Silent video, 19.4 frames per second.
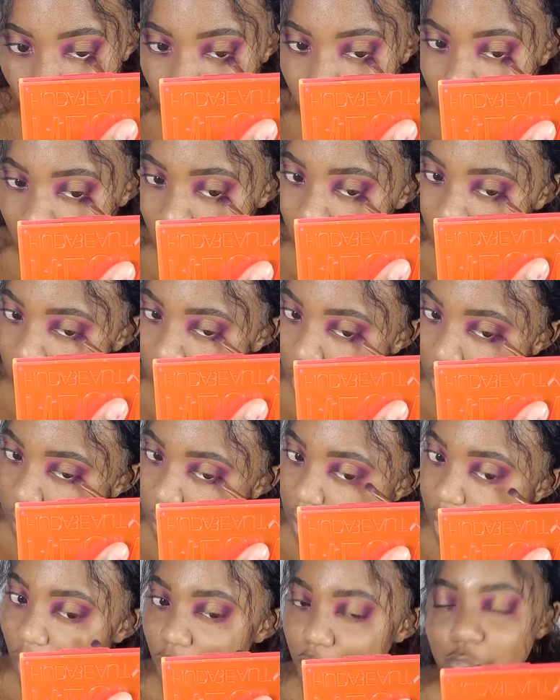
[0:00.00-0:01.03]
dad.
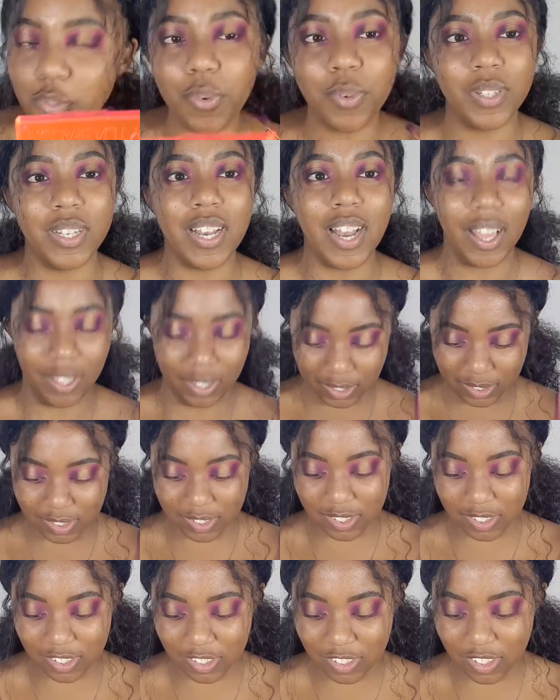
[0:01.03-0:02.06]
Like it
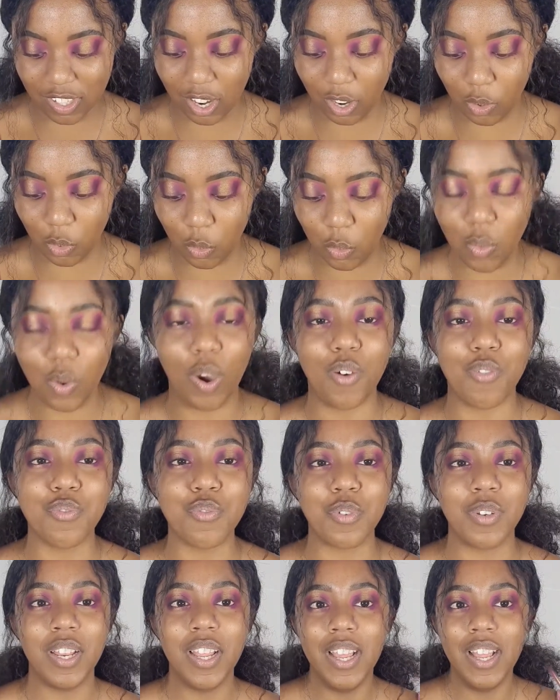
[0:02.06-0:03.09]
decision like
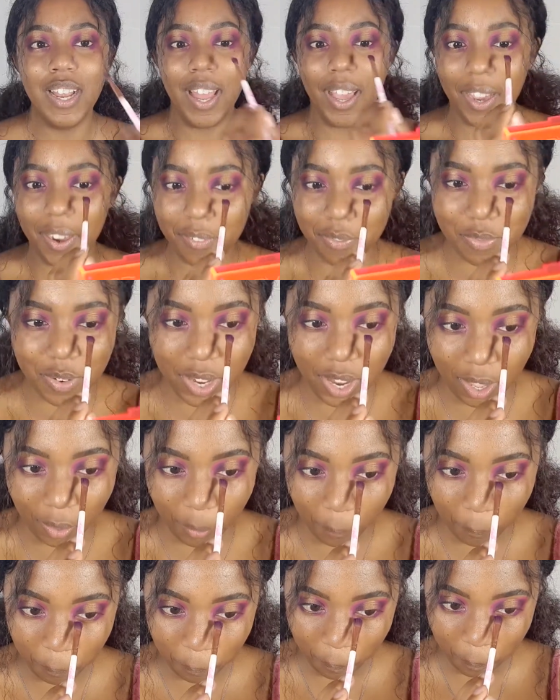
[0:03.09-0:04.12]
I feel like
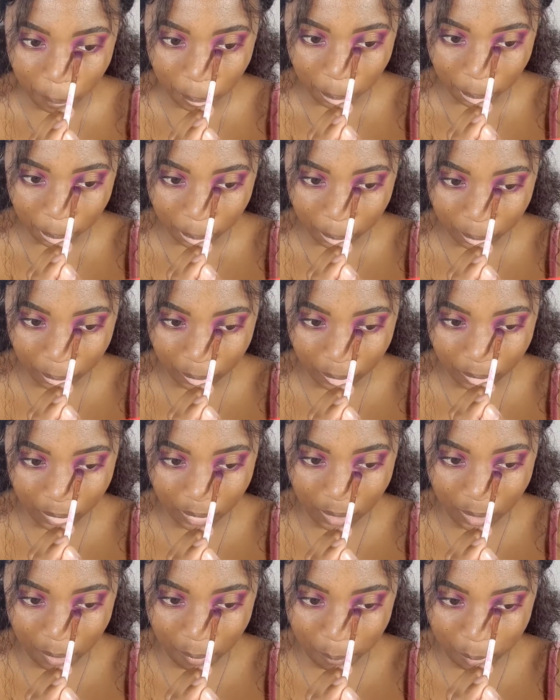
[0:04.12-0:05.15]

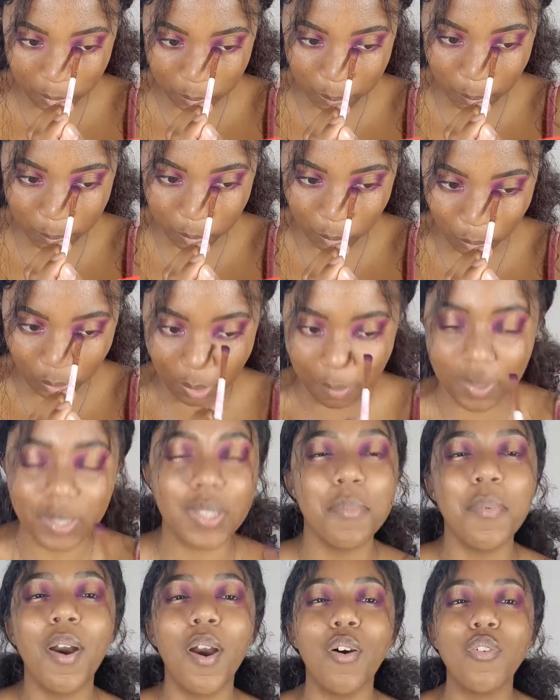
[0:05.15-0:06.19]
I'm a sperm donor,
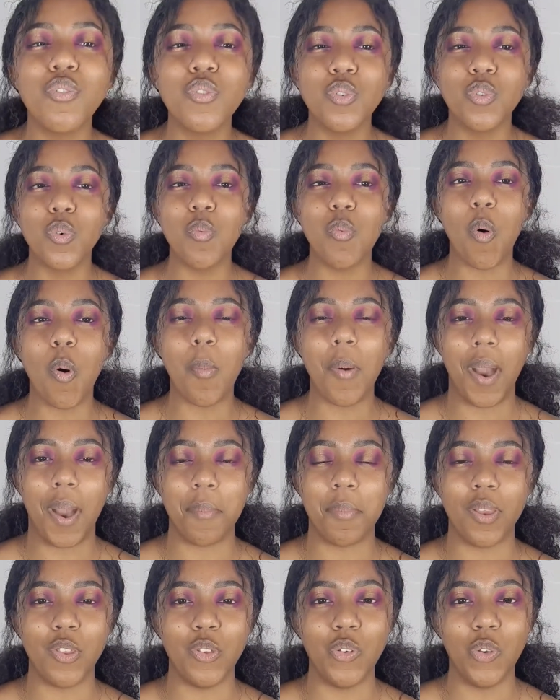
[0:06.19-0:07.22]

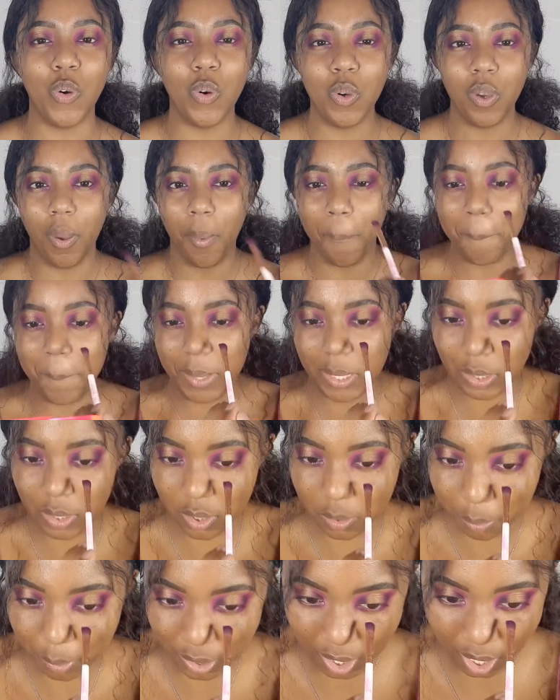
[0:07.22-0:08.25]
you know,
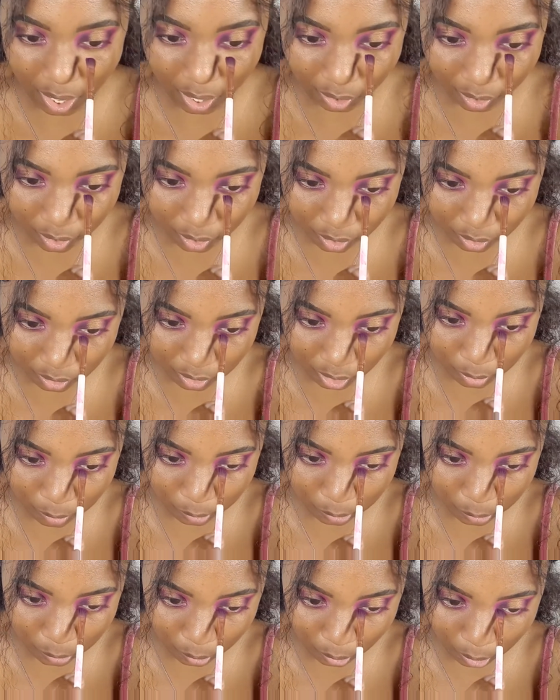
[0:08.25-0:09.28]
but like they
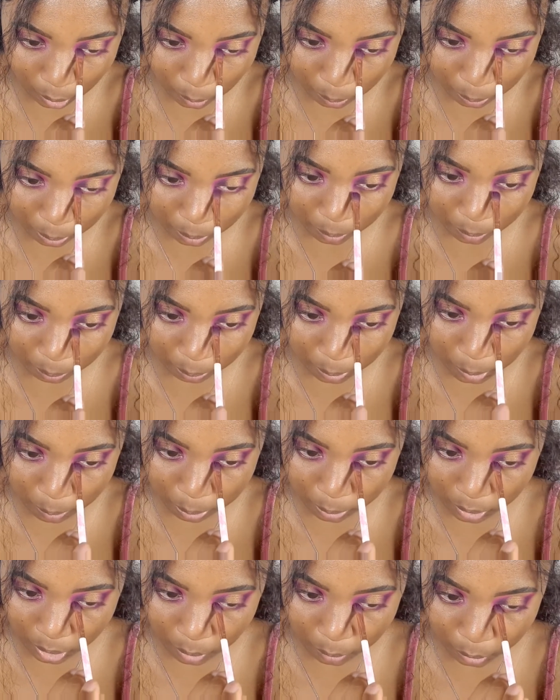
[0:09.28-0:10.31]
want to help
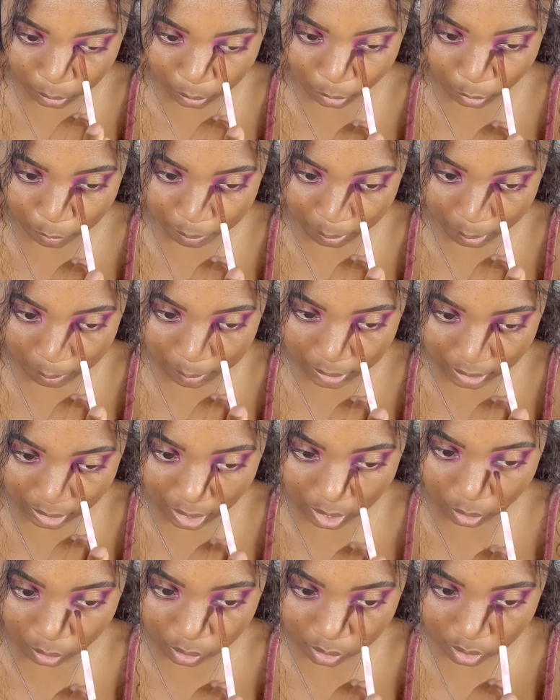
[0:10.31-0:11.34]
people that want to have babies
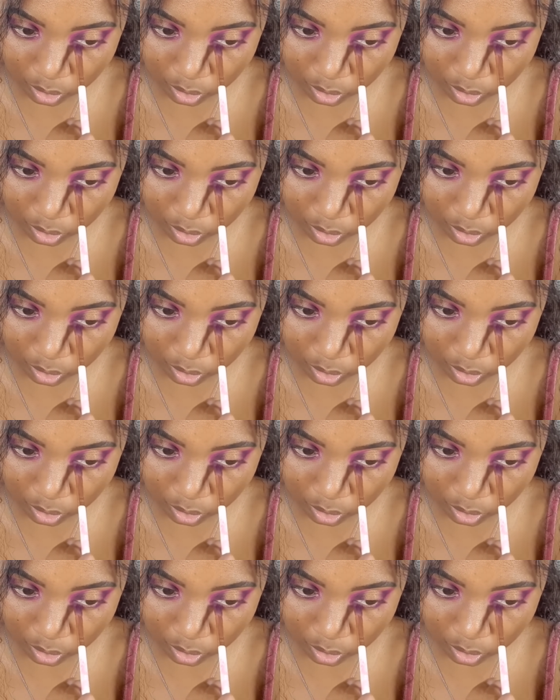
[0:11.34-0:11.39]
out